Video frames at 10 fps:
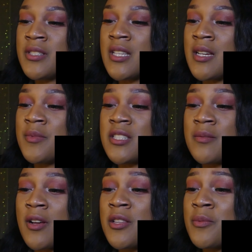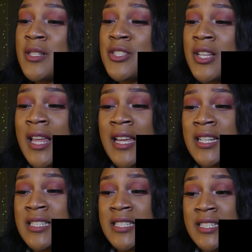The smaller ones are
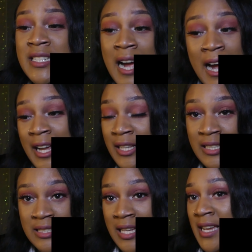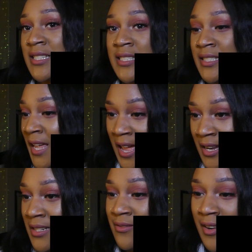like dying /
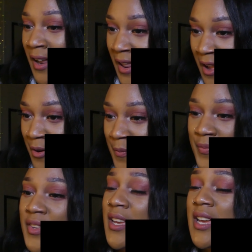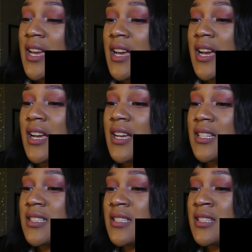dead right now.
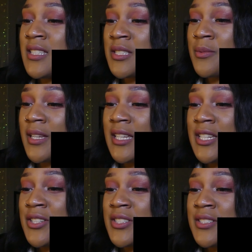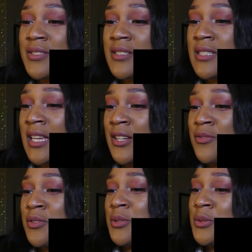This one here is like
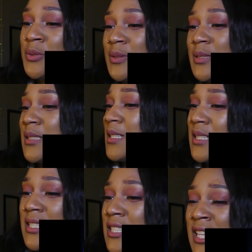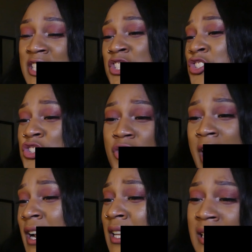real, like just
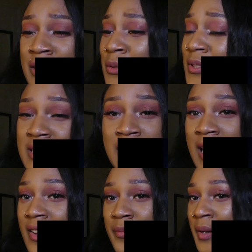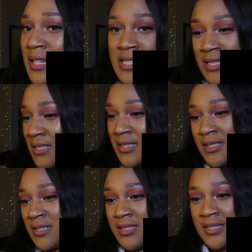trying to cling on to life, but it's
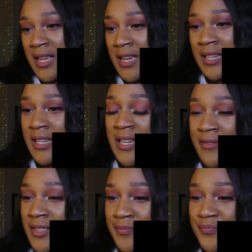just not giving.